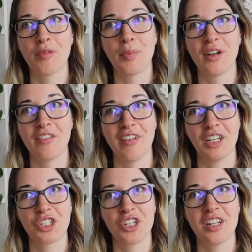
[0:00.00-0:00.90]

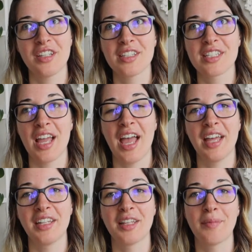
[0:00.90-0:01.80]
perfectionist,
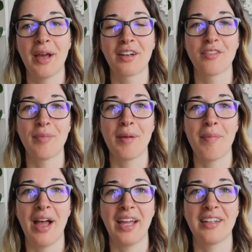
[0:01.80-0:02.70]
and in the back of my
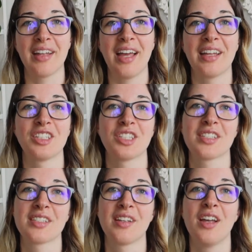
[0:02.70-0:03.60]
mind I
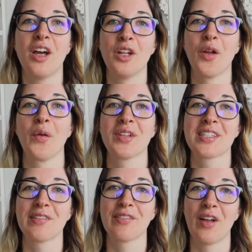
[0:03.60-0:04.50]
just notice
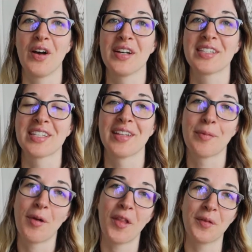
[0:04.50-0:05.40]
the flaws and they
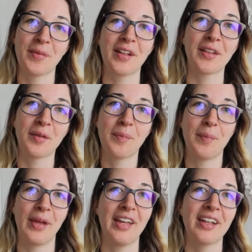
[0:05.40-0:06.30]
bother me a little
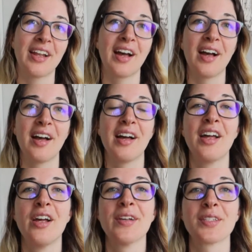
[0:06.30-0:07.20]
bit.
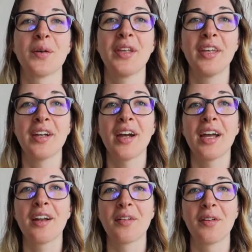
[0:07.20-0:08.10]
So here, I
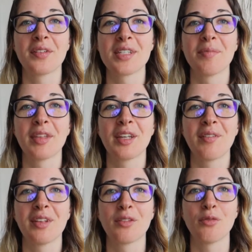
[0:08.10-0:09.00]
don't know, something
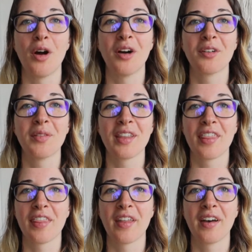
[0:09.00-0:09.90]
went wrong with
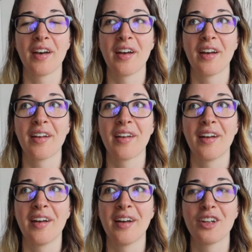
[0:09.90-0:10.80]

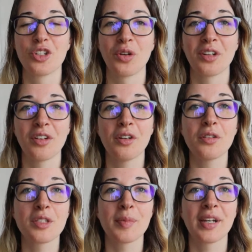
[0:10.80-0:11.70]
the short
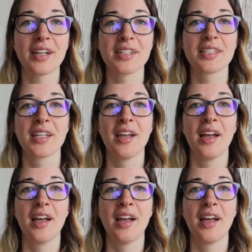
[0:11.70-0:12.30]
rows, because